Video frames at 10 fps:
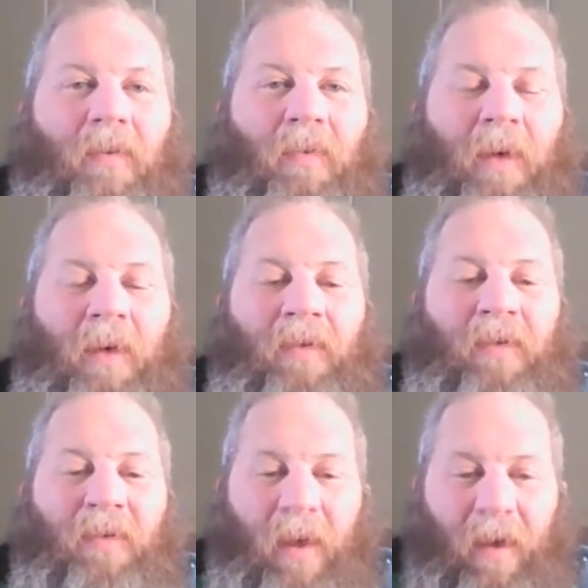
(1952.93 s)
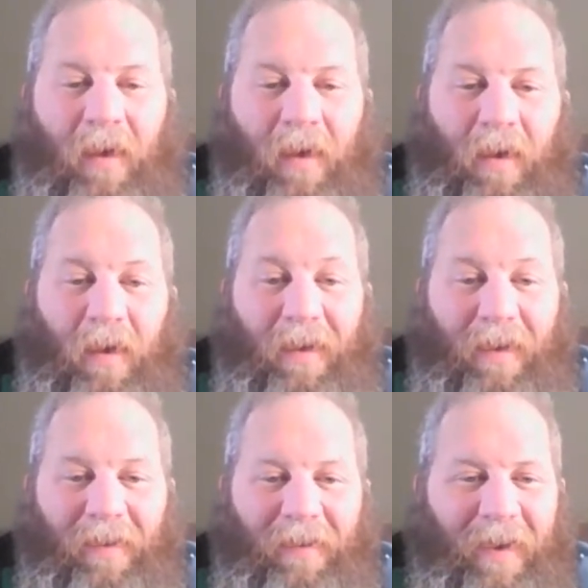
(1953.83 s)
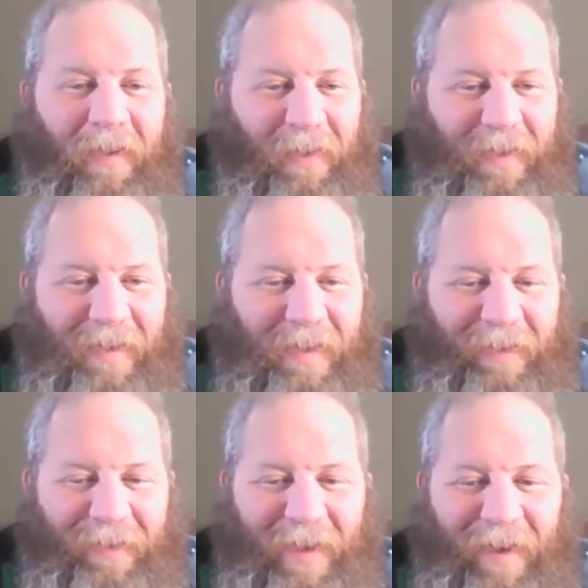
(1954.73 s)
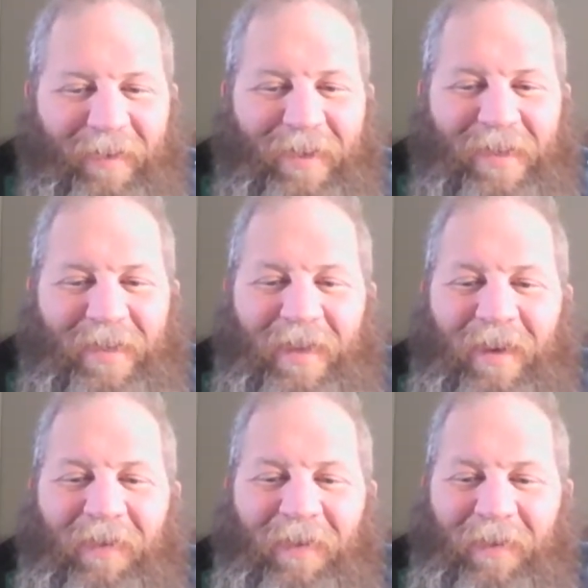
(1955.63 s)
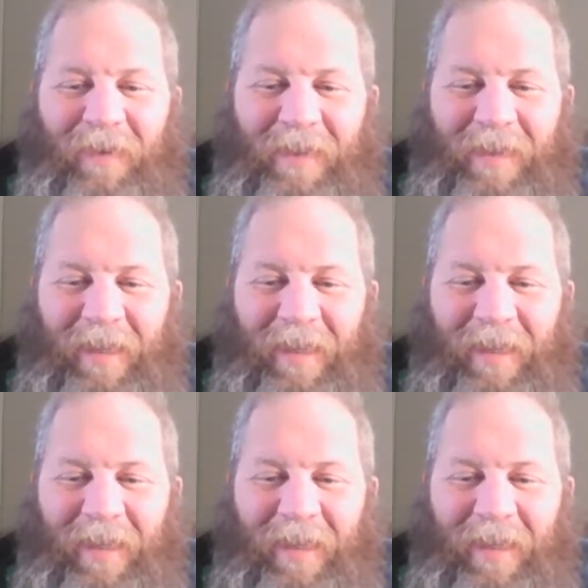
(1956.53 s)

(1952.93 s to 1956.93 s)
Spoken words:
We think life has settled down just enough for us